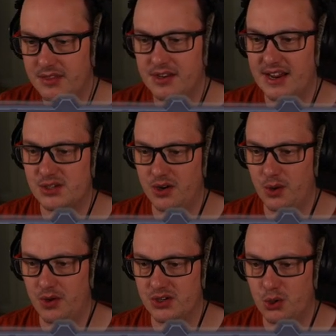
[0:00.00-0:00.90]
The next one
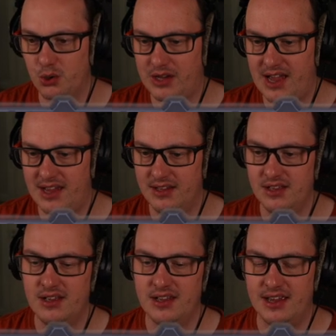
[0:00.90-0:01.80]
I want to talk at
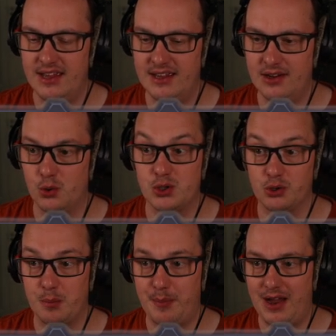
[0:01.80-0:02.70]
eh, or
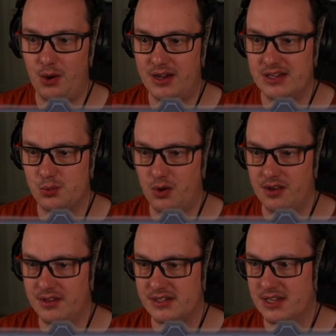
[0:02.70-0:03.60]
talk about is
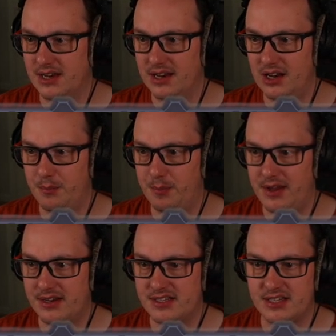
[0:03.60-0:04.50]
one that's a little
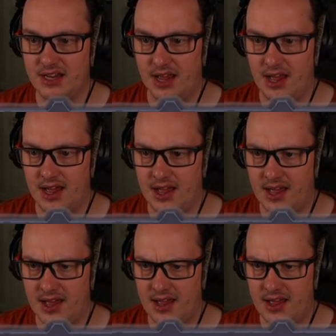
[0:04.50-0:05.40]
bit
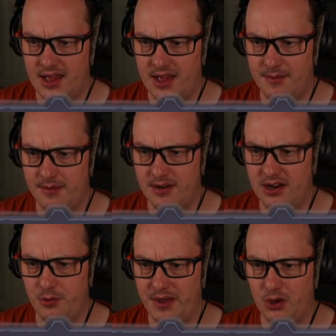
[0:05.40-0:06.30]
uh, a
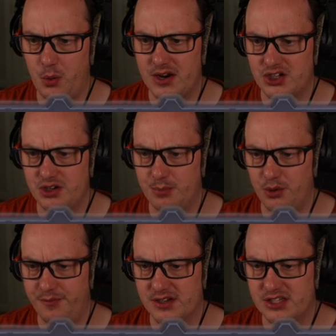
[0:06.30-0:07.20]
little bit
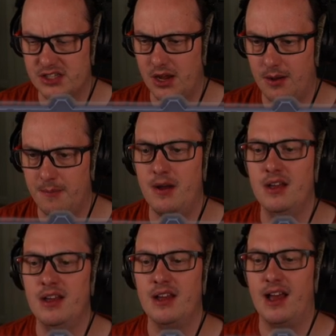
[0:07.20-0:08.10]
questionable for some,
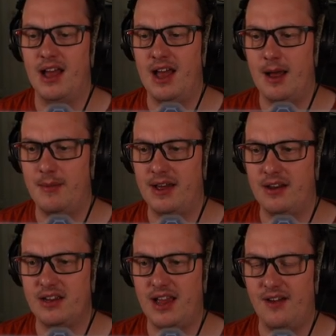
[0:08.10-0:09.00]
um,
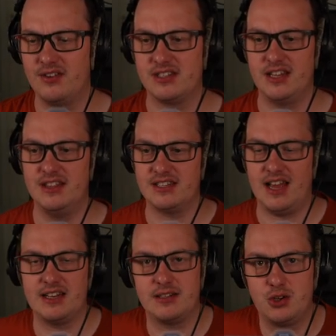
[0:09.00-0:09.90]
and I haven't seen this
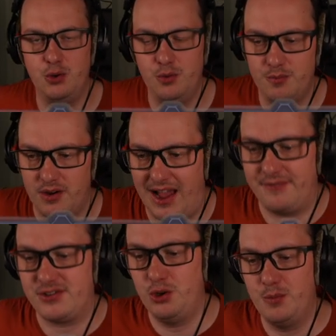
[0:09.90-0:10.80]
had too mu-
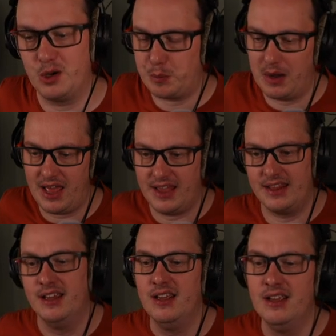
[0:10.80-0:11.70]
have too much
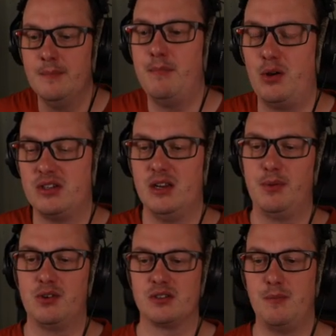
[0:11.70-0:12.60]
play, mostly
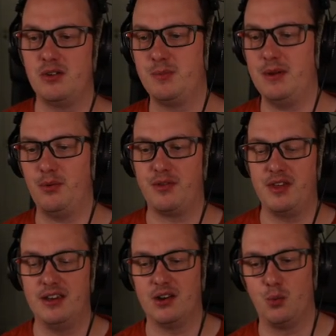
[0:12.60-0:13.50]
because most people
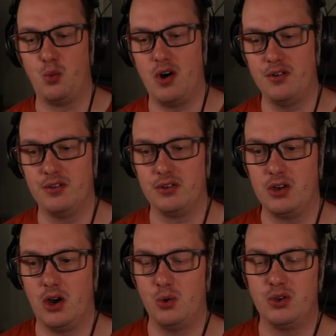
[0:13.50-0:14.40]
think at a one
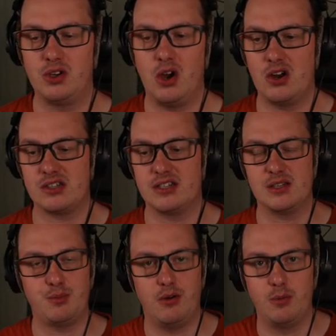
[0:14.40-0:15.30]
gold cost
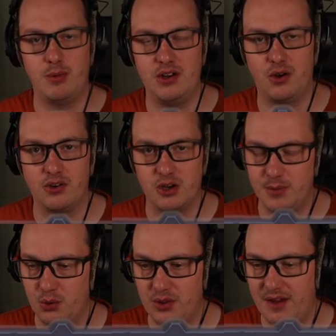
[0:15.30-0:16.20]
it's probably not going to
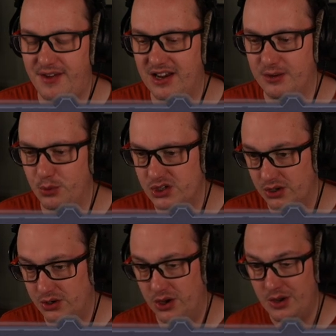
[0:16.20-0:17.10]
be all that valuable
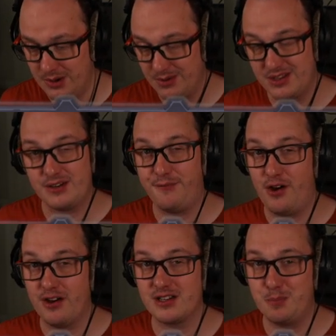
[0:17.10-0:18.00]
to you. But the
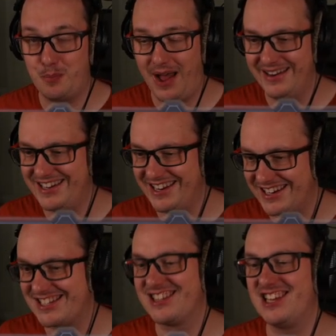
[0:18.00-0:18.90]
Defias
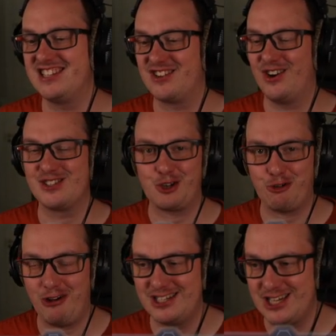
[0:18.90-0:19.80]
Bandits, these guys are
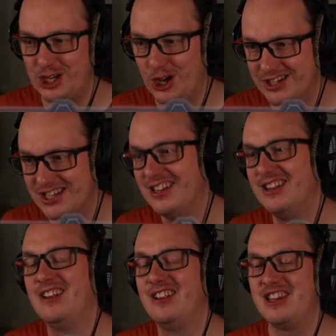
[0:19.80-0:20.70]
crazy good.
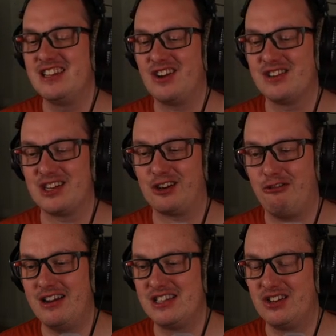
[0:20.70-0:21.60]
These guys are
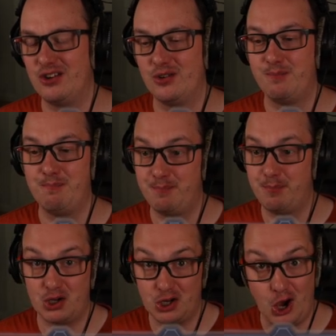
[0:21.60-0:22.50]
crazy good
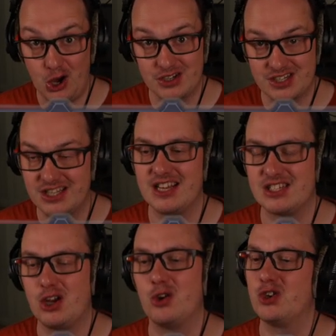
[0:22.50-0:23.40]
because they're
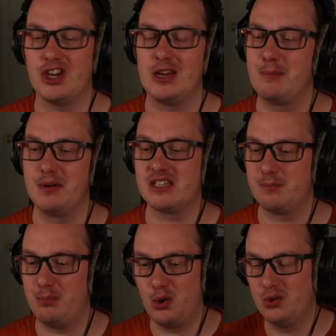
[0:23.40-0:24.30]
so cheap. It
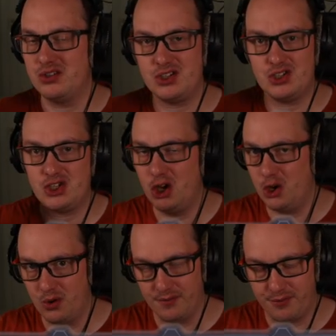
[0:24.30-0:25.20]
spawns
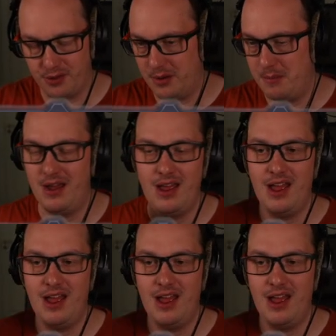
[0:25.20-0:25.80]
two of them.